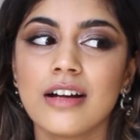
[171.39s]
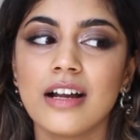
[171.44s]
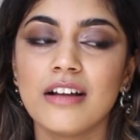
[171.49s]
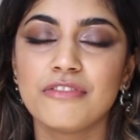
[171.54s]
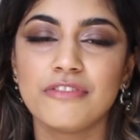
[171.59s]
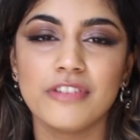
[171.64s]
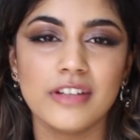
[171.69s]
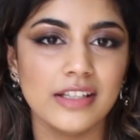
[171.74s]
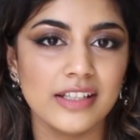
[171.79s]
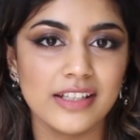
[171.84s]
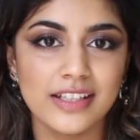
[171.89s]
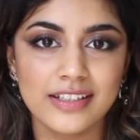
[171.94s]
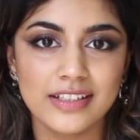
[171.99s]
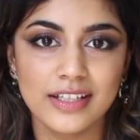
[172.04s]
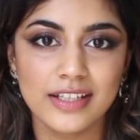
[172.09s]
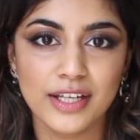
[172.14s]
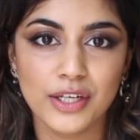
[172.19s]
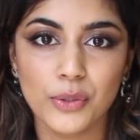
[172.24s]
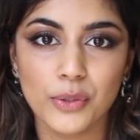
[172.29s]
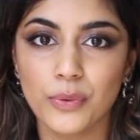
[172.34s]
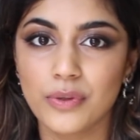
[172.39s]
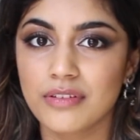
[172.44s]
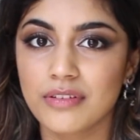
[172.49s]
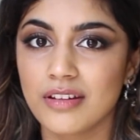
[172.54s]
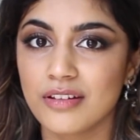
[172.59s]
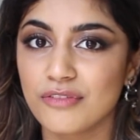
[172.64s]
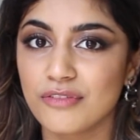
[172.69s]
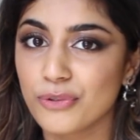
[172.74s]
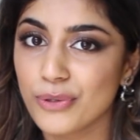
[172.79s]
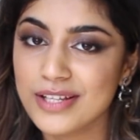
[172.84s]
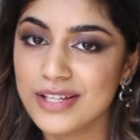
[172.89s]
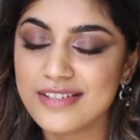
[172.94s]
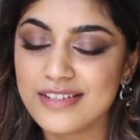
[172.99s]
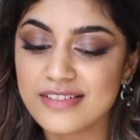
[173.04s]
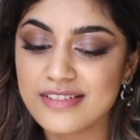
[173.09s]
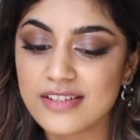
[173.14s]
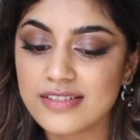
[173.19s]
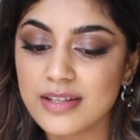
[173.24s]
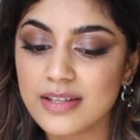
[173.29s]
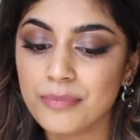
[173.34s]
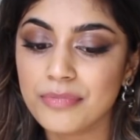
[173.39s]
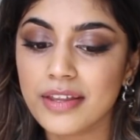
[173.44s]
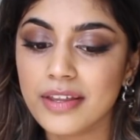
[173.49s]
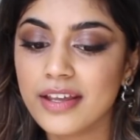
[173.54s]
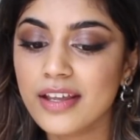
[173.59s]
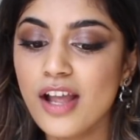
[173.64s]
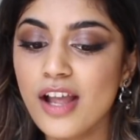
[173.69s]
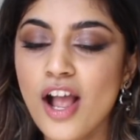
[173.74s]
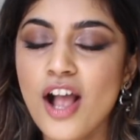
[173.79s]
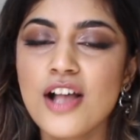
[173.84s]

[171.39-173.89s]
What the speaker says: affiliate link with influencers or something.